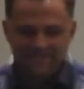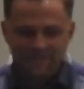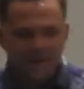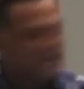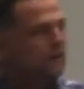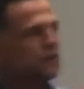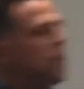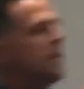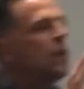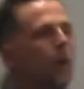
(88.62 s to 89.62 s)
right? There are so
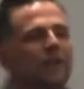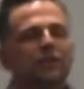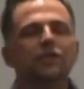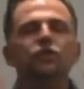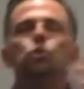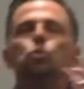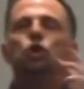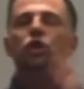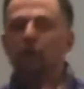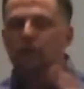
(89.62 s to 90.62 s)
many questions you
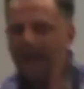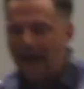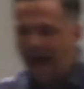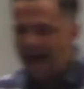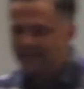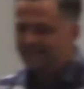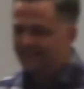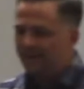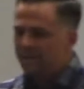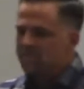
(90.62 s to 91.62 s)
could ask.
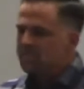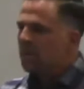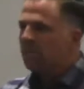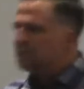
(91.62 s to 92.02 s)
But